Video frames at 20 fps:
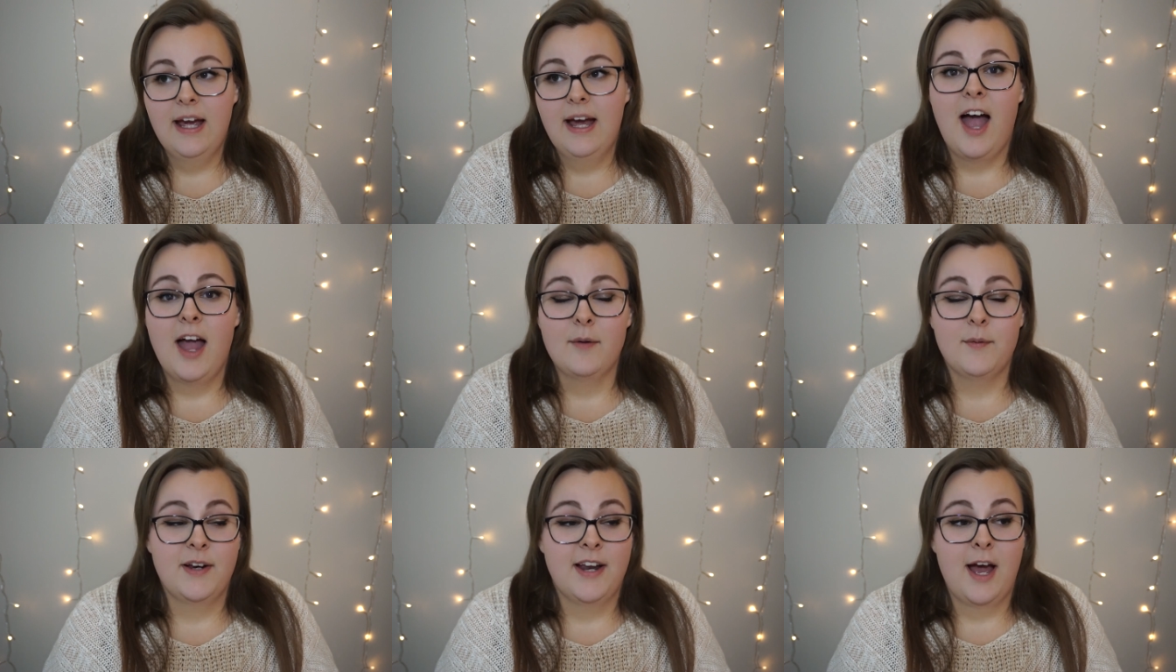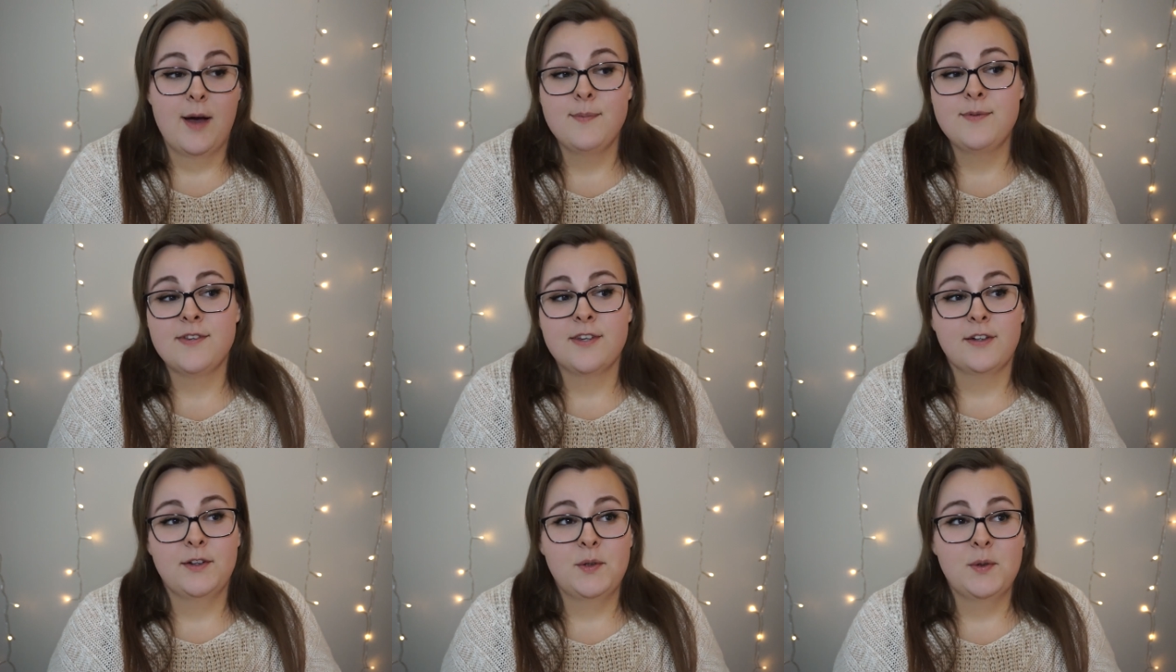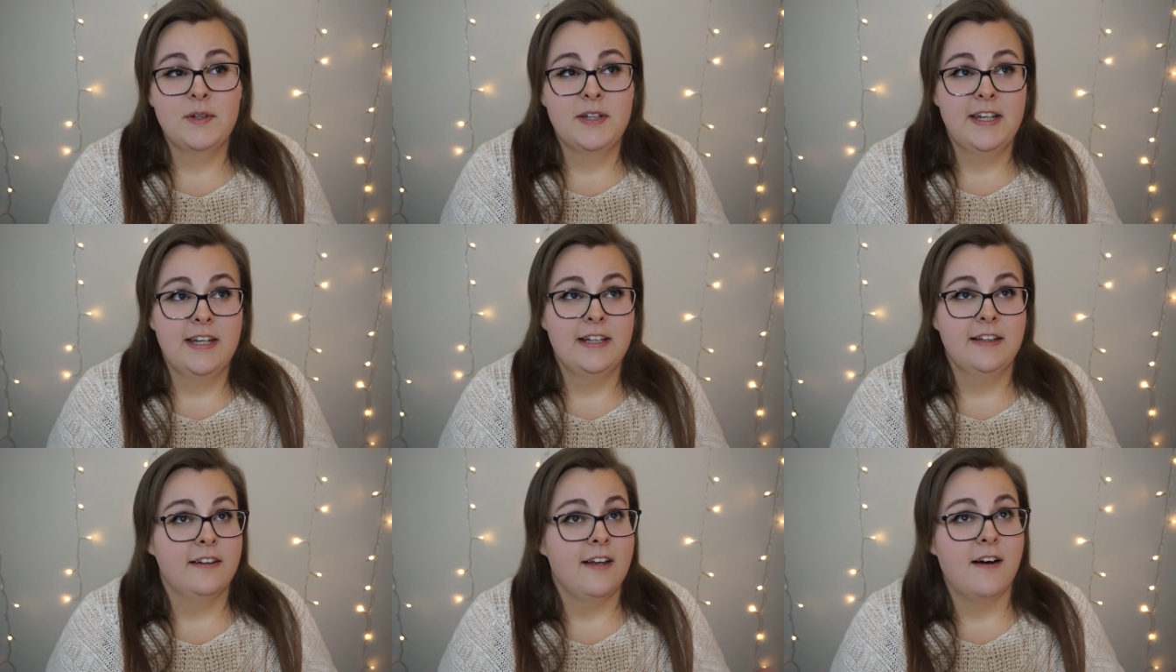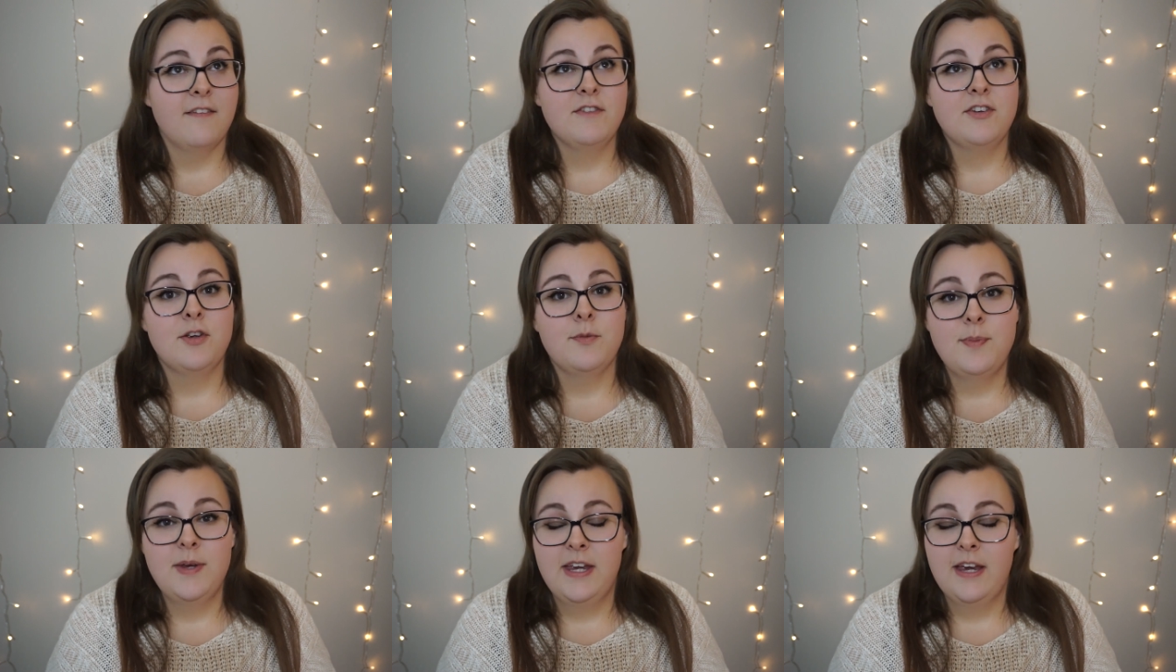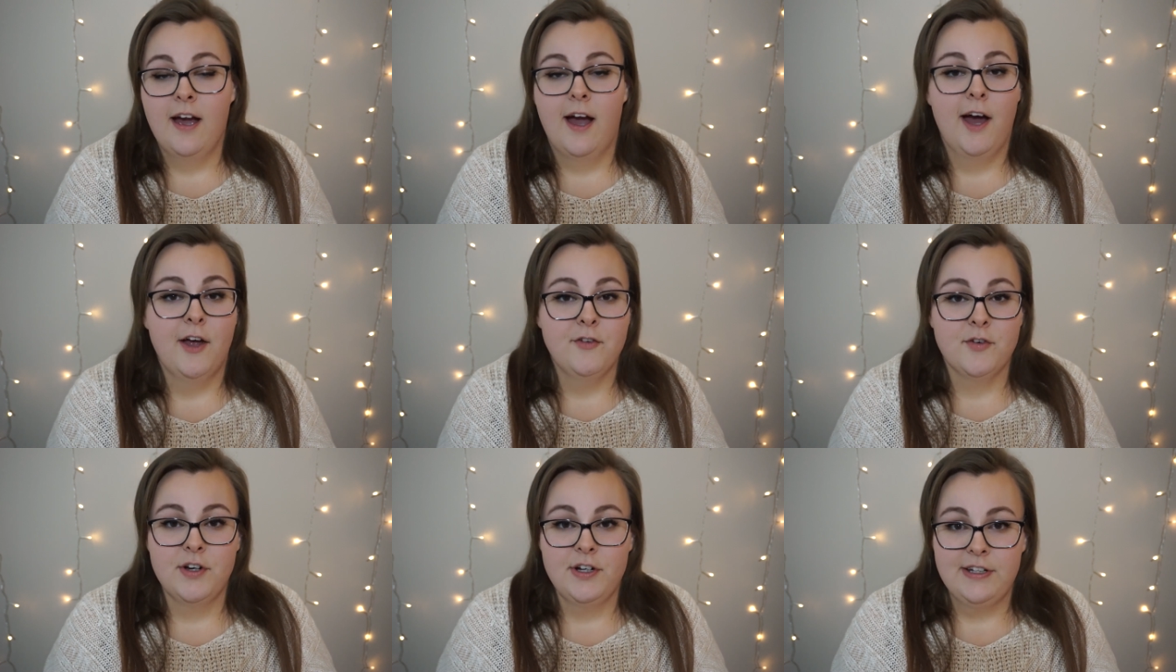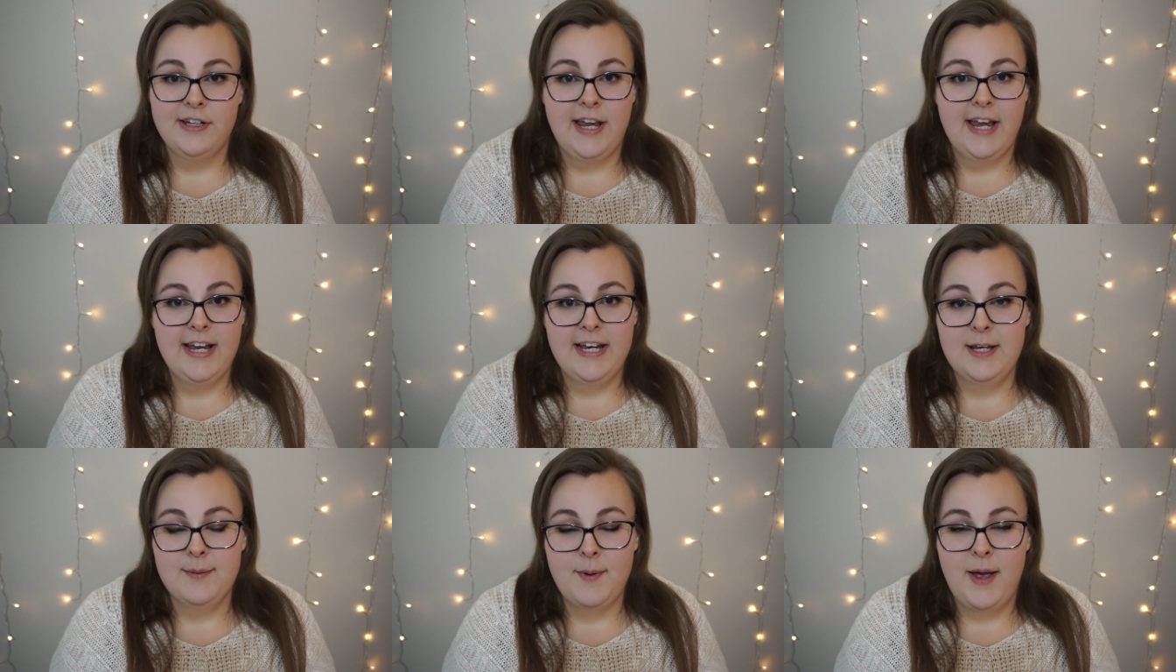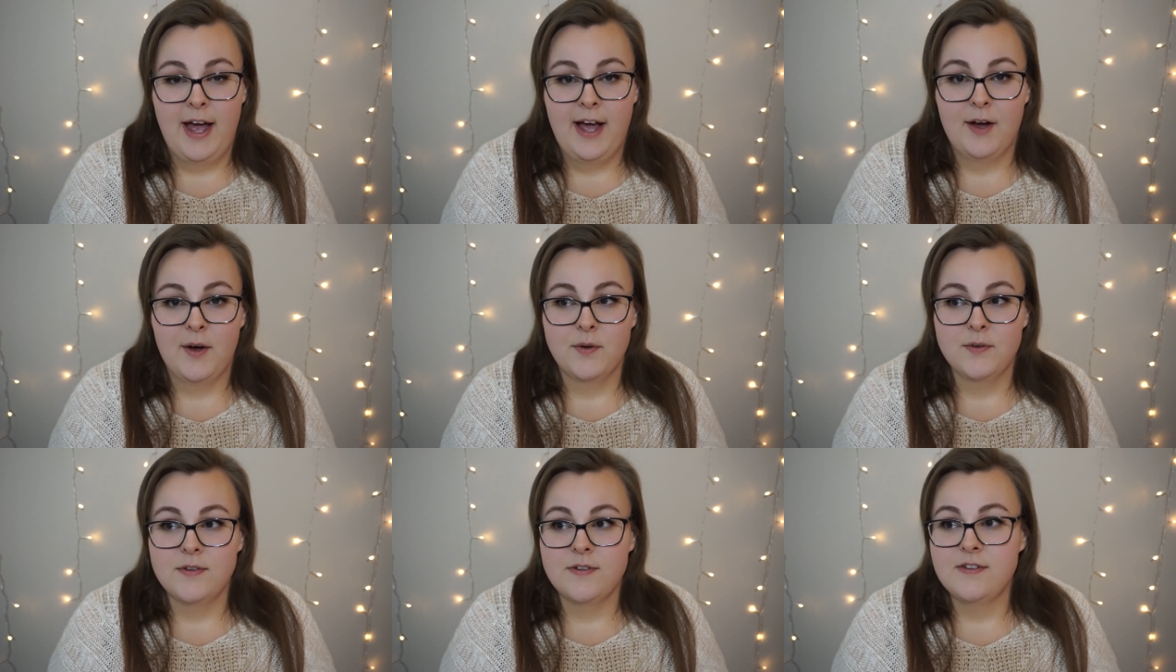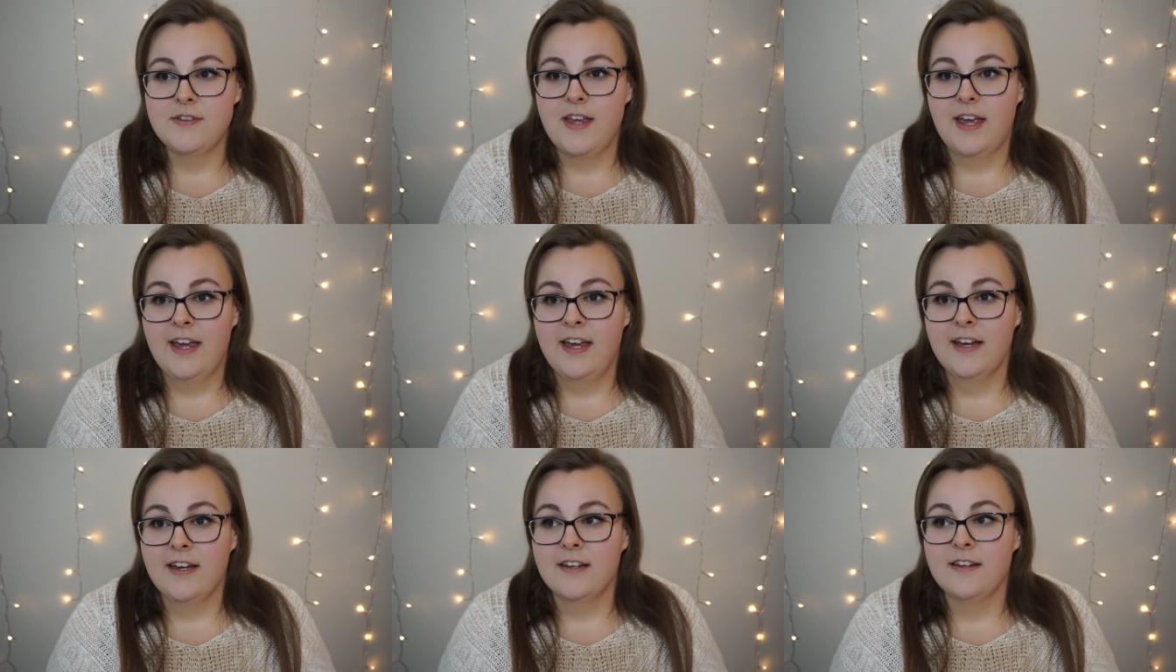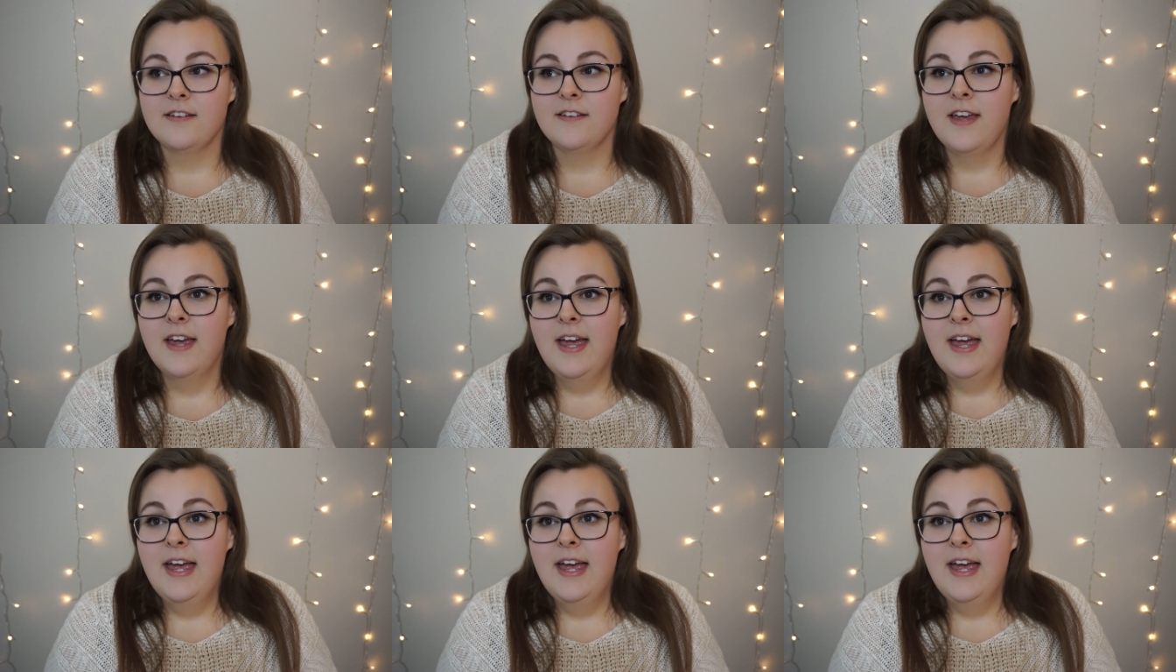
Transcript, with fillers: I would absolutely love to be one hundred eighty pounds and